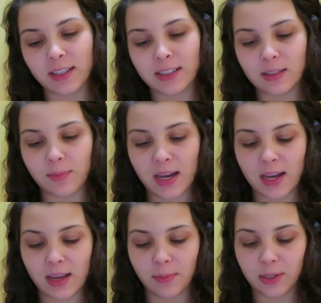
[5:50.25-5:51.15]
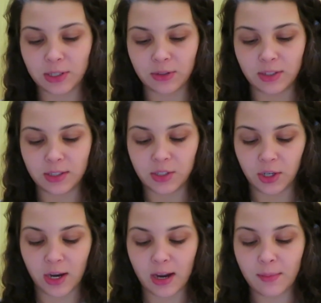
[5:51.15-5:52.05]
This is my personal
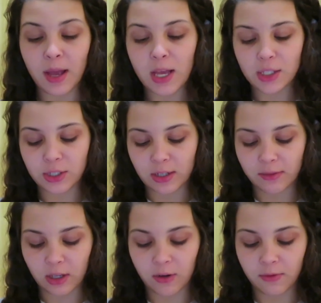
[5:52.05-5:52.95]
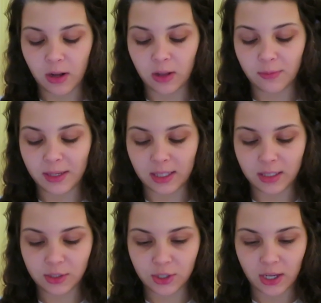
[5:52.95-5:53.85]
Instagram. So definitely go follow me.
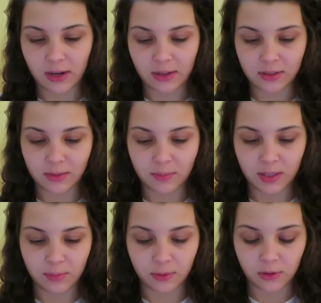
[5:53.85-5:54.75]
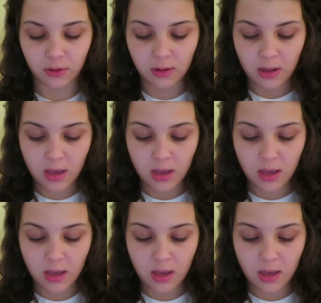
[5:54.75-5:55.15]
Let's shout out some people.